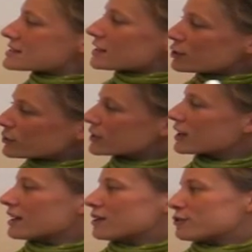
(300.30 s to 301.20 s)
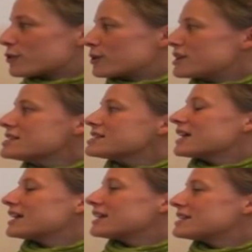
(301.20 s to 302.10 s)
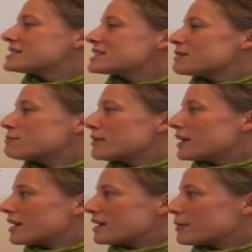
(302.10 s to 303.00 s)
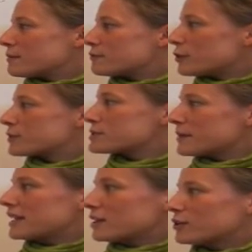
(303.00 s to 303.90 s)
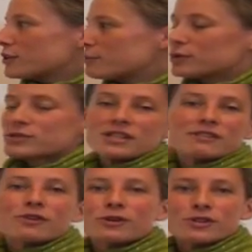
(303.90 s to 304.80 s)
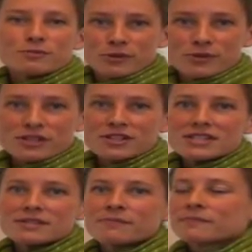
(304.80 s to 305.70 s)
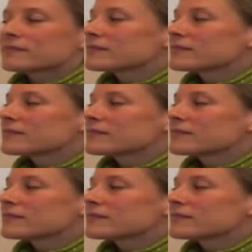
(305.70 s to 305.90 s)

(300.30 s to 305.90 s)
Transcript: It's local, of course, and it's focused mainly on the positive contributions.